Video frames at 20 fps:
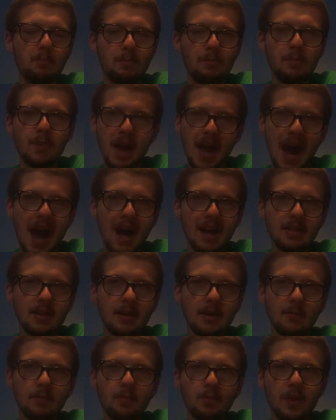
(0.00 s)
behind
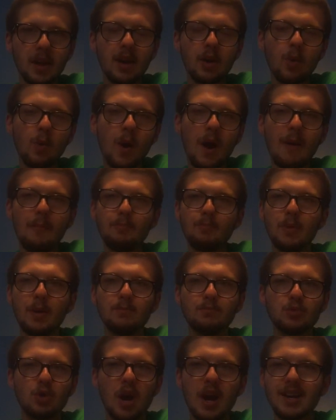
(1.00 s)
them. They don't want
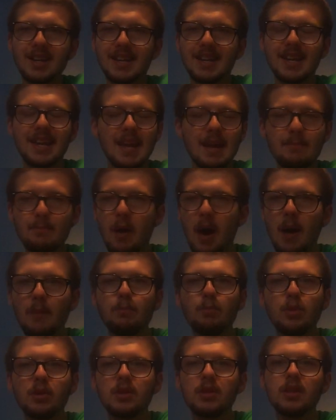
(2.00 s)
them trying to keep
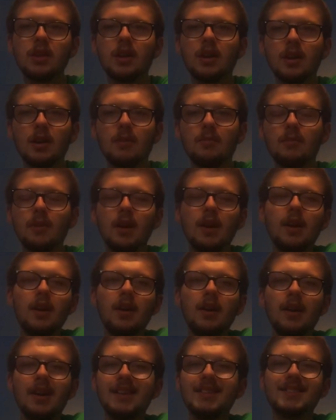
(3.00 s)
up with them.
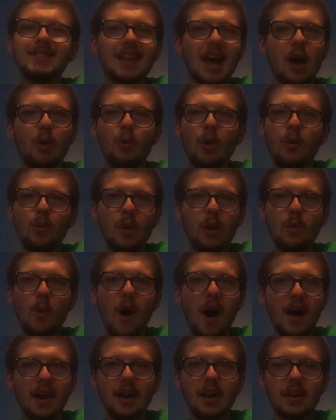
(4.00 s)
It's not what we
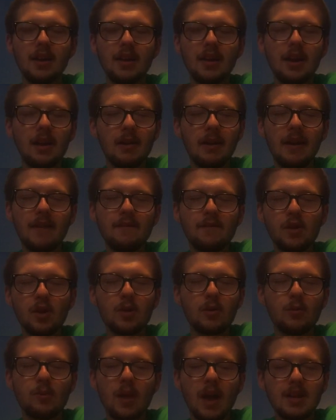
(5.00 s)
wanted.
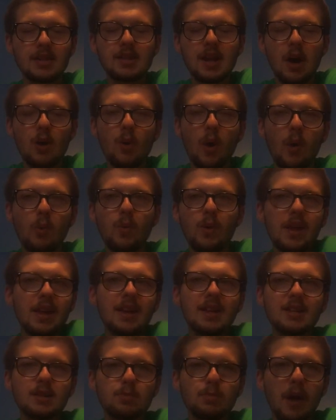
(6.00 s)
That's not what we
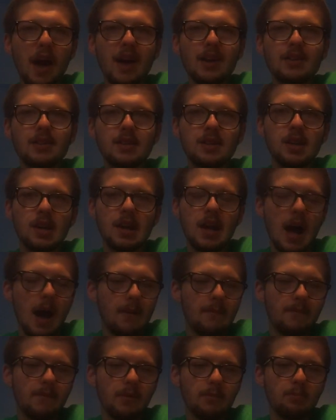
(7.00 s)
expect to
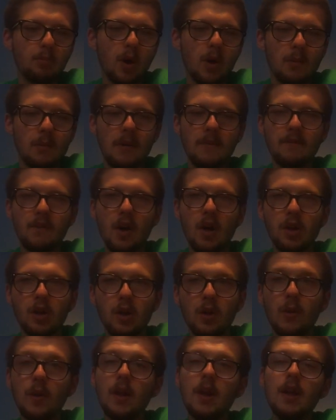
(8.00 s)
come from Pokemon
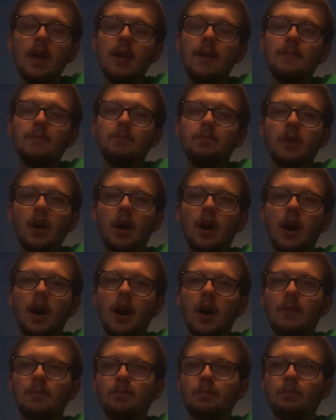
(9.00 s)
following
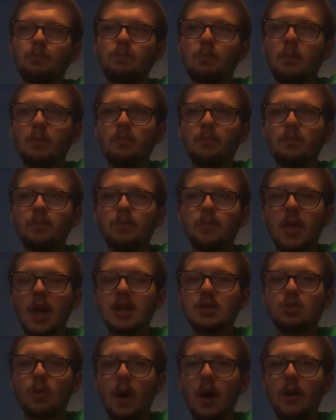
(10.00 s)
you.
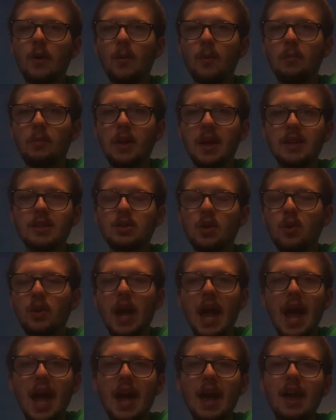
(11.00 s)
That's why it's
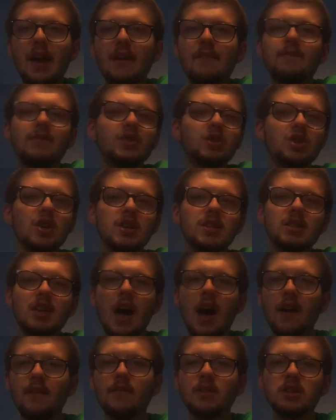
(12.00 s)
okay if it just
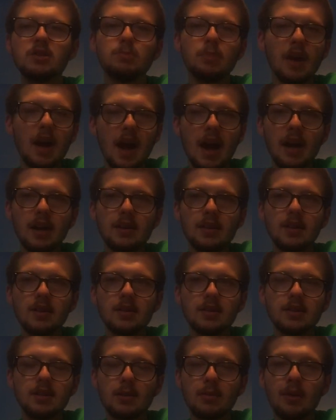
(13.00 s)
hovers behind
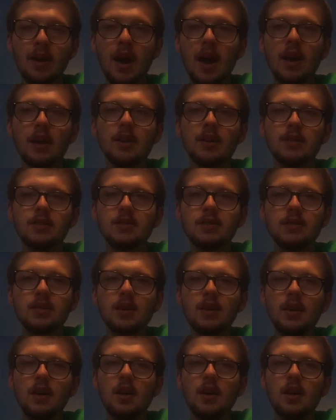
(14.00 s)
us, to be honest.